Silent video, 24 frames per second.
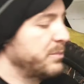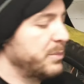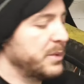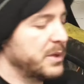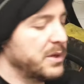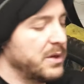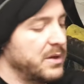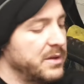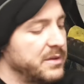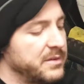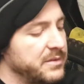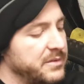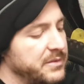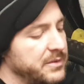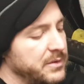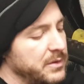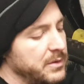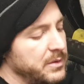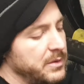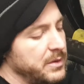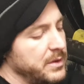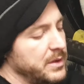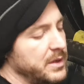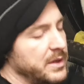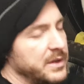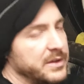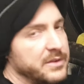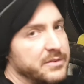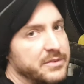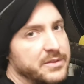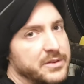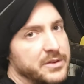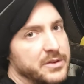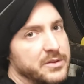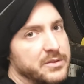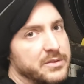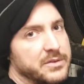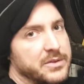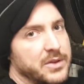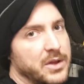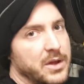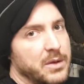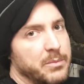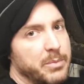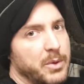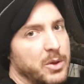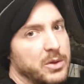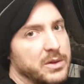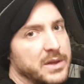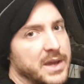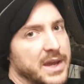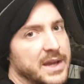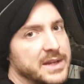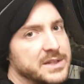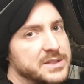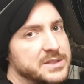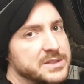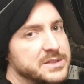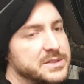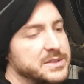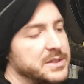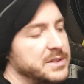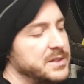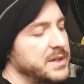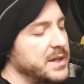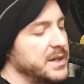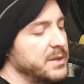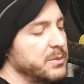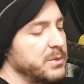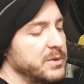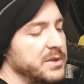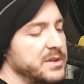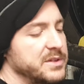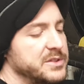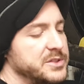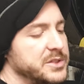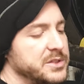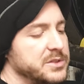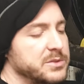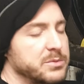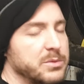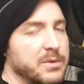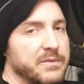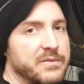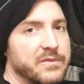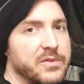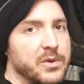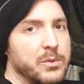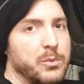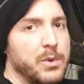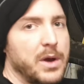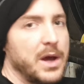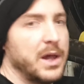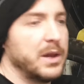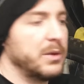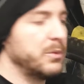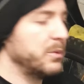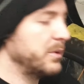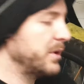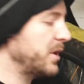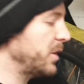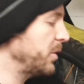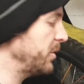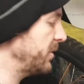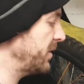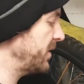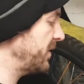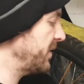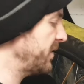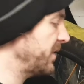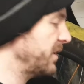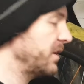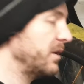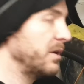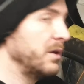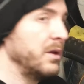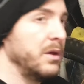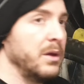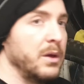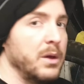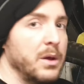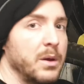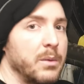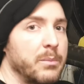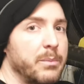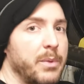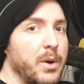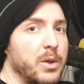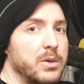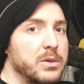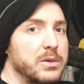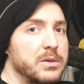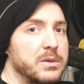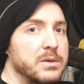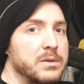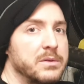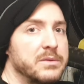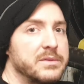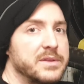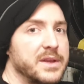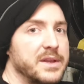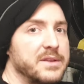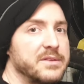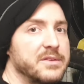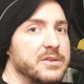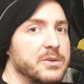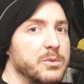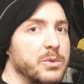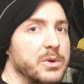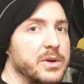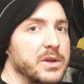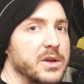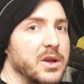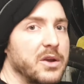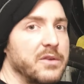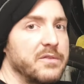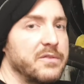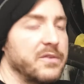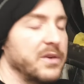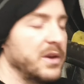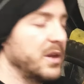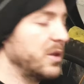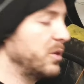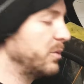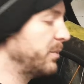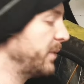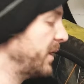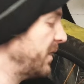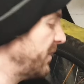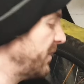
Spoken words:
because I used to use bottle cages, and anyone that's used one for a while will know that the bottle tends to want to go for a little bit